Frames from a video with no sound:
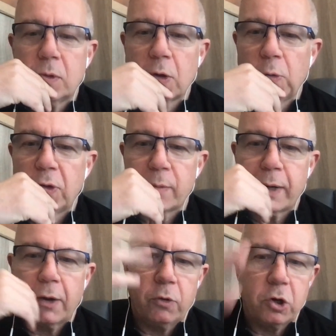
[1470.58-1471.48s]
whole thing
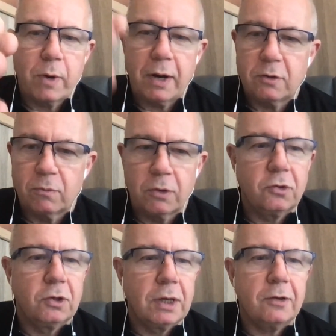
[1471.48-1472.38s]
about underwriters
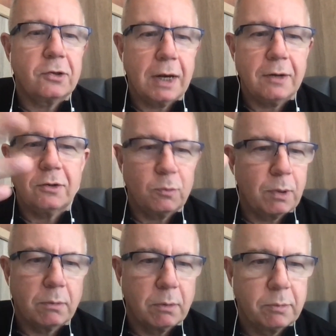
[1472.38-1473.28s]
versus data scientists,
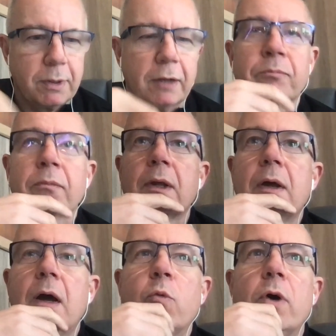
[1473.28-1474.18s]
blah blah blah.
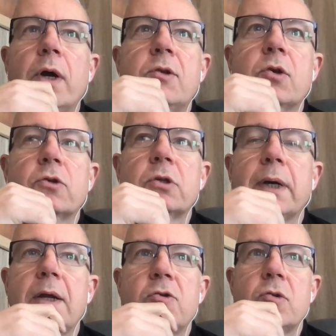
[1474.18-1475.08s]
And what he talked
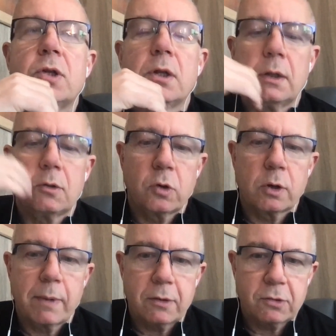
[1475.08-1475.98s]
about, interestingly,
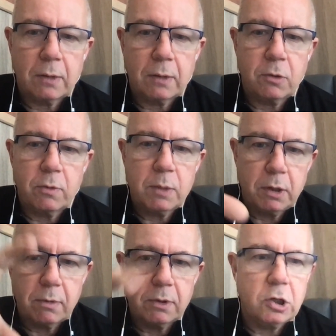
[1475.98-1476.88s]
talking about Saudi
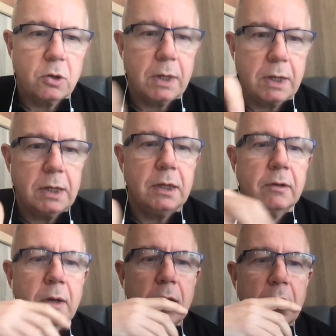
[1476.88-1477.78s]
Arabia and the UAE,
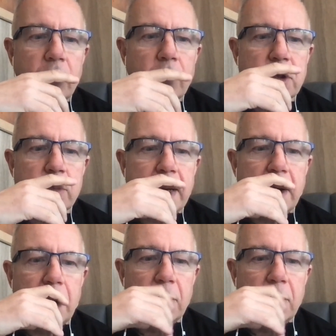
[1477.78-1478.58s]
was about